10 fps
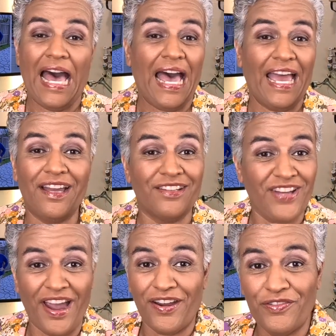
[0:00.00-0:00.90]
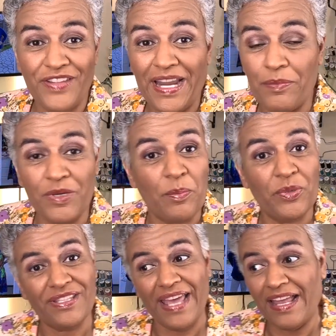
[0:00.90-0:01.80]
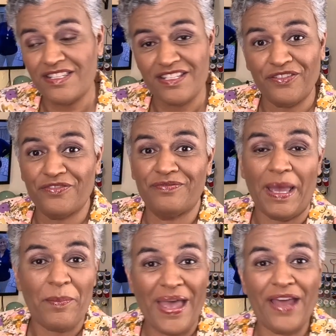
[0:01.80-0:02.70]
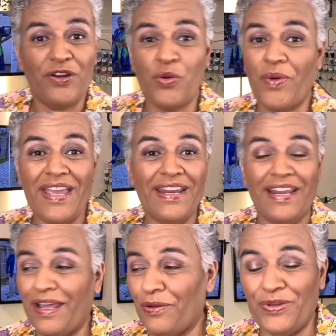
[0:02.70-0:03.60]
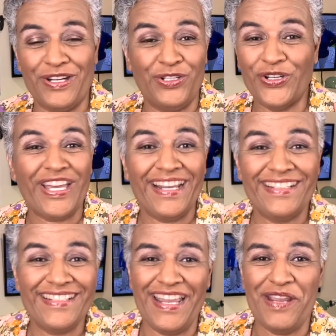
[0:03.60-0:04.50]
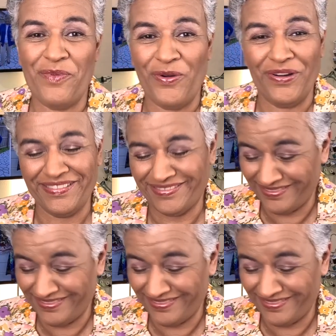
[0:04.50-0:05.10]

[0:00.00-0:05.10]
I got tired of that. I'm gonna put that pattern away, and I don't wanna look at it anymore.